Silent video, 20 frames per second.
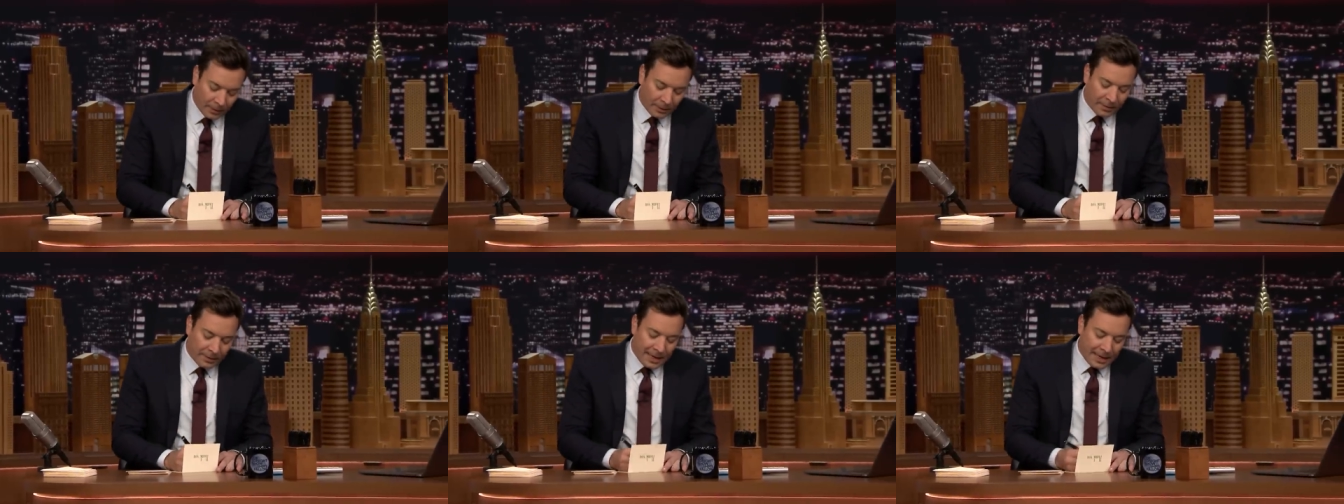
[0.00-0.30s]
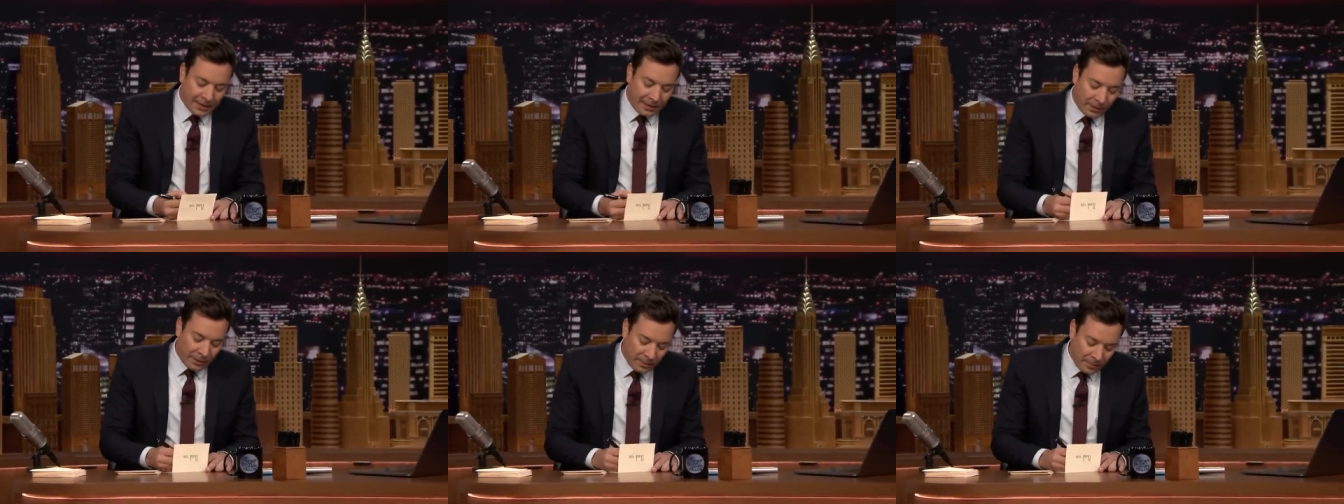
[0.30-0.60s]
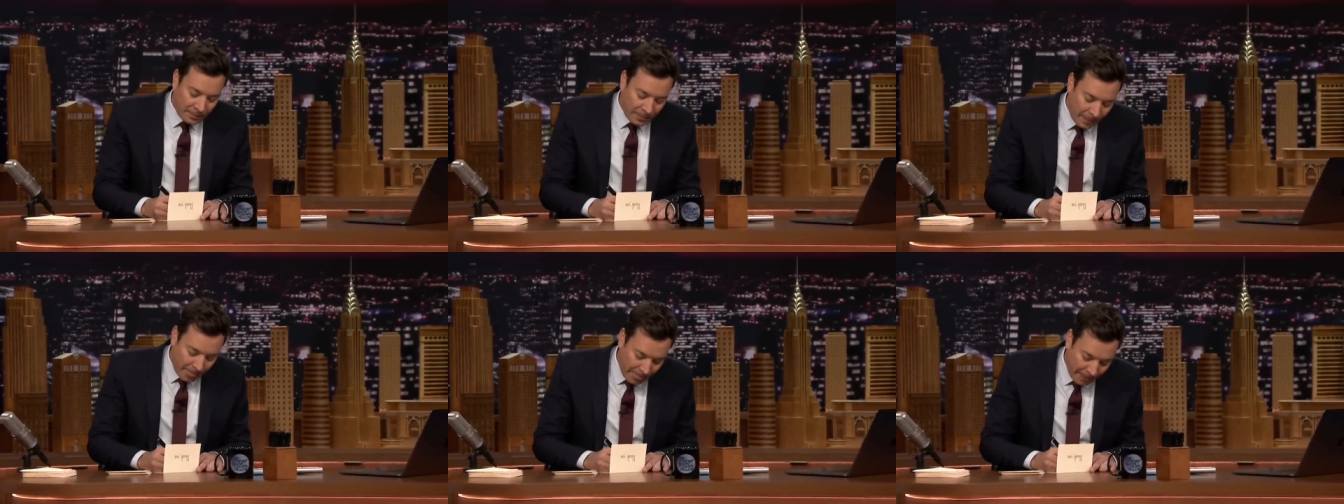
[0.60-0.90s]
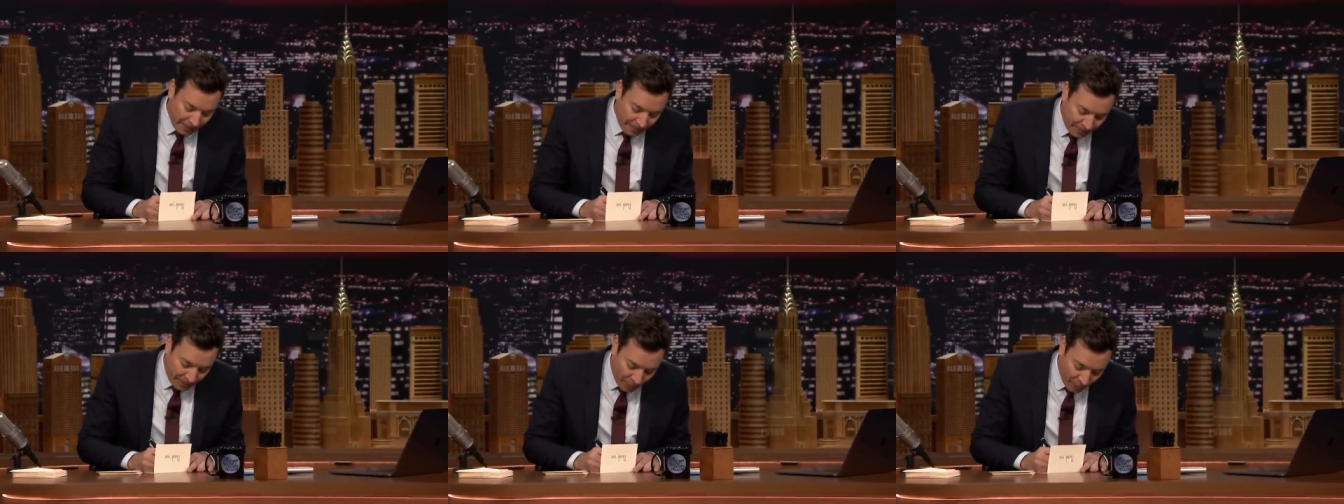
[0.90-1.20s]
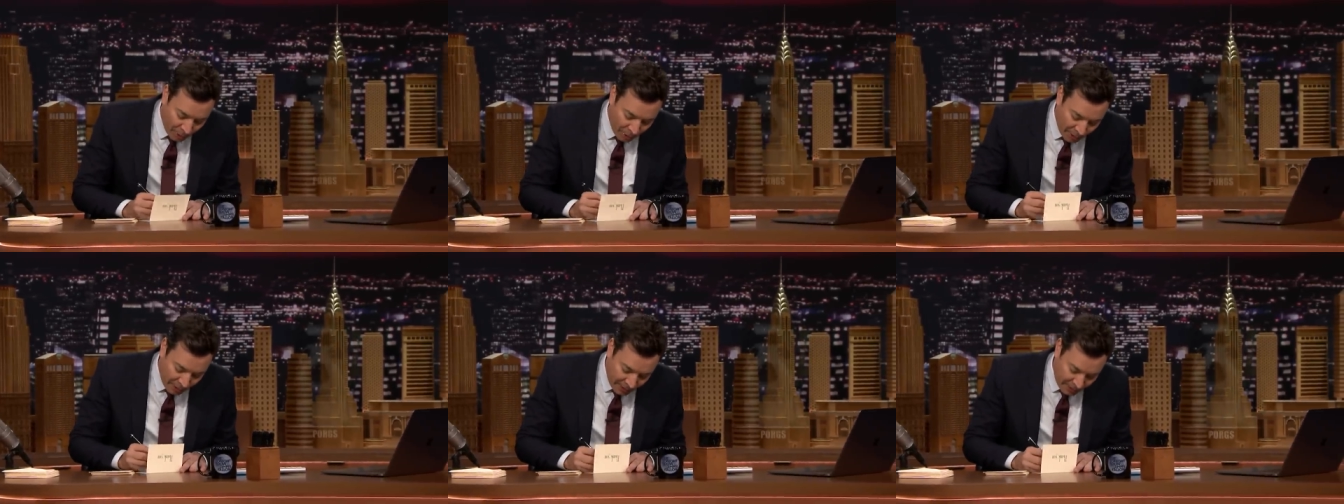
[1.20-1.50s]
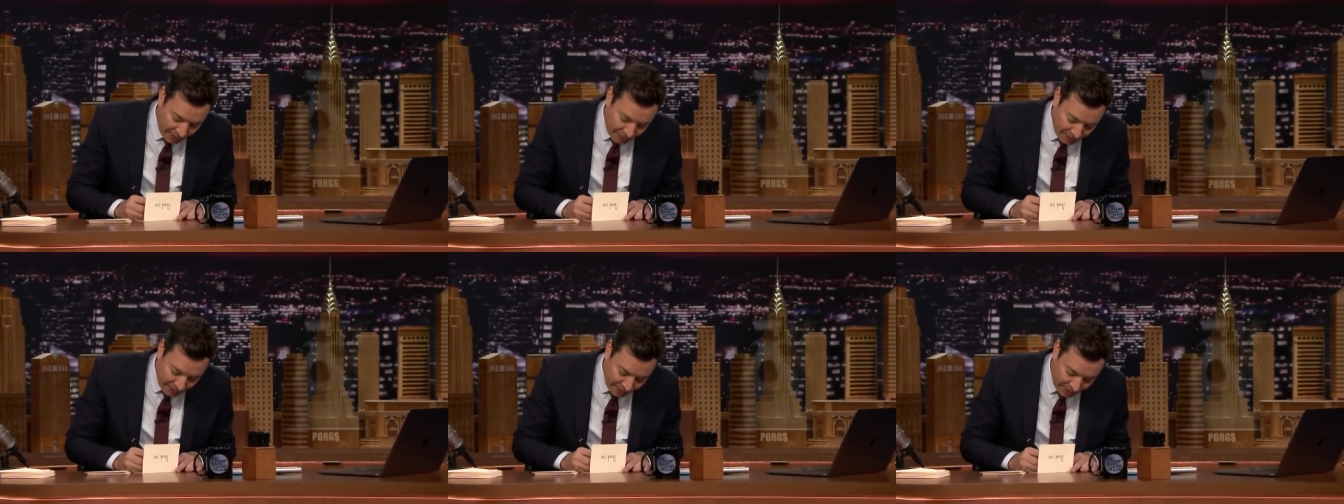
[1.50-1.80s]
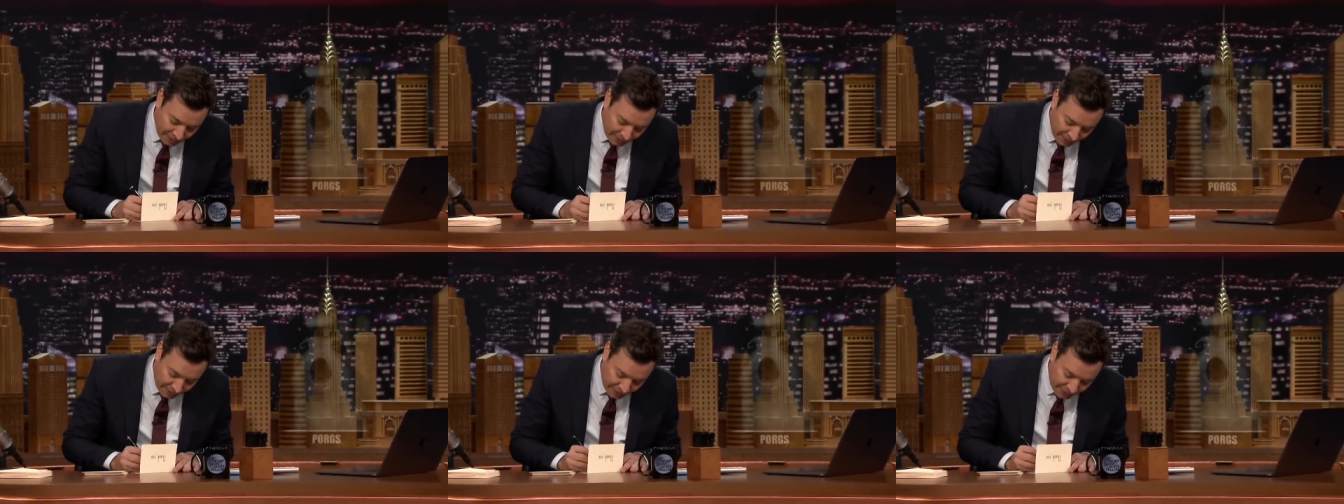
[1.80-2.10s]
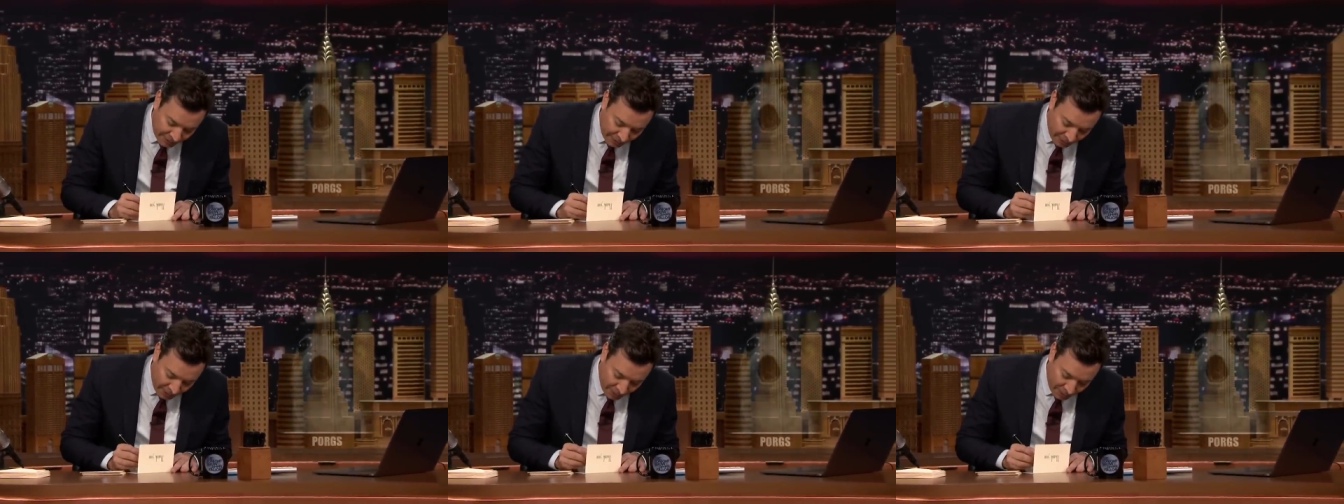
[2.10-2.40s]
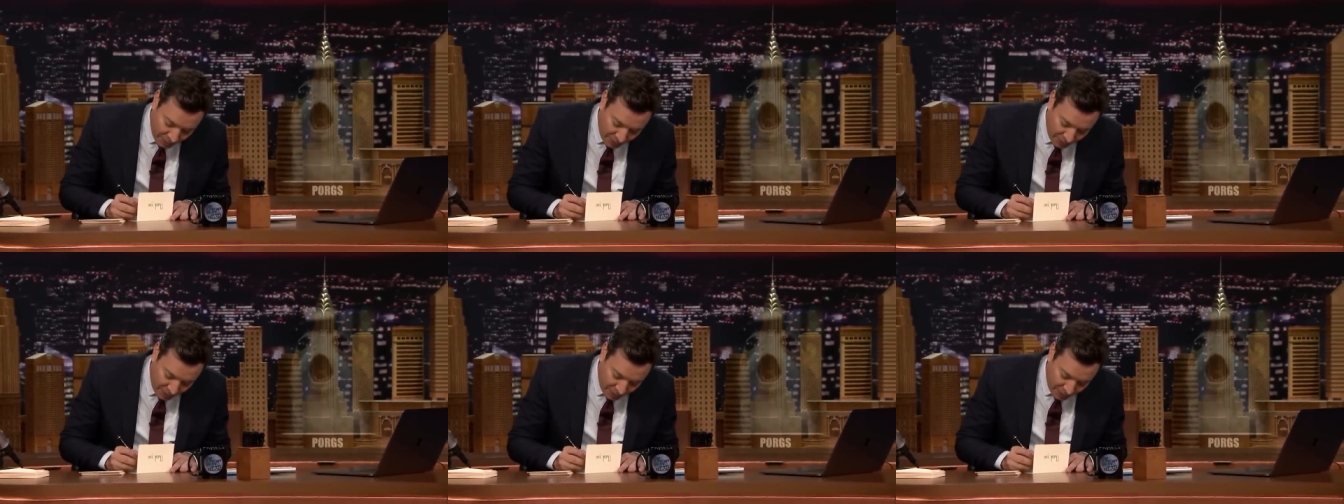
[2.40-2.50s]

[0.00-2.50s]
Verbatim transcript: Thank you, Porg in the new Star